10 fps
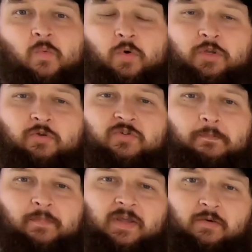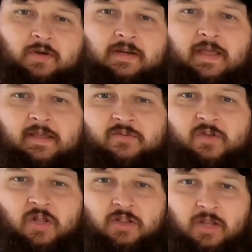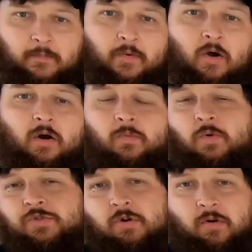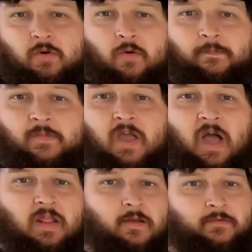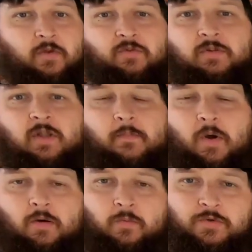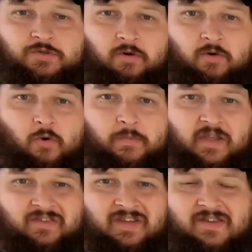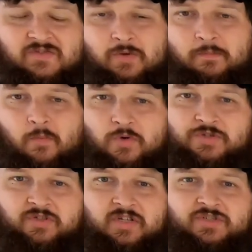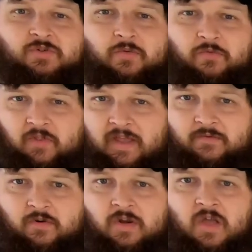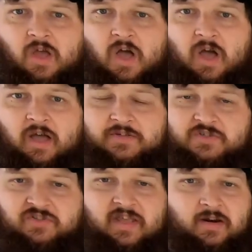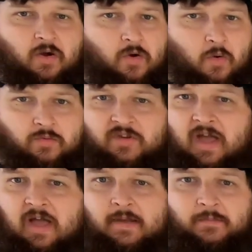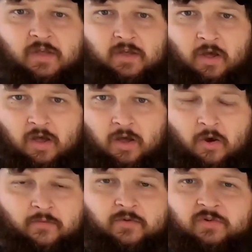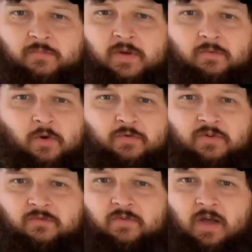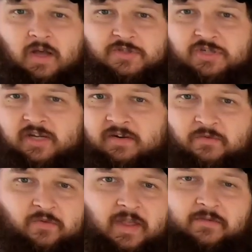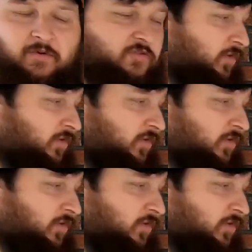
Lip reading: We're using Big Green Eggs lump hardwood charcoal. I love using lump hardwood charcoal because it gives you a more traditional flavor and just that old time over the spit roasted chicken flavor.